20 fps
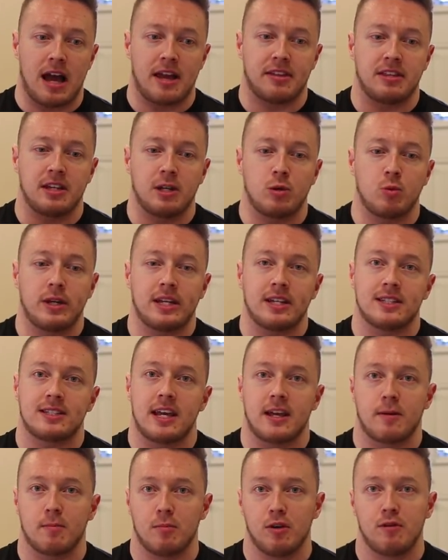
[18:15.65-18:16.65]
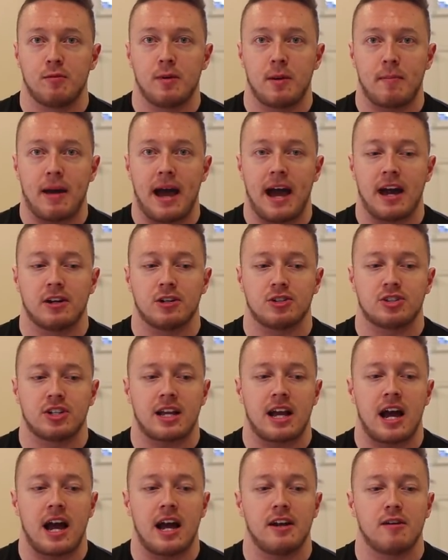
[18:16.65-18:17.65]
I think we can take movement patterns
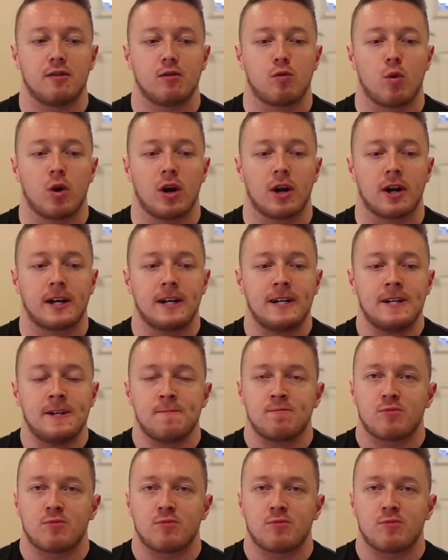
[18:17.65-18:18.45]
and kind of work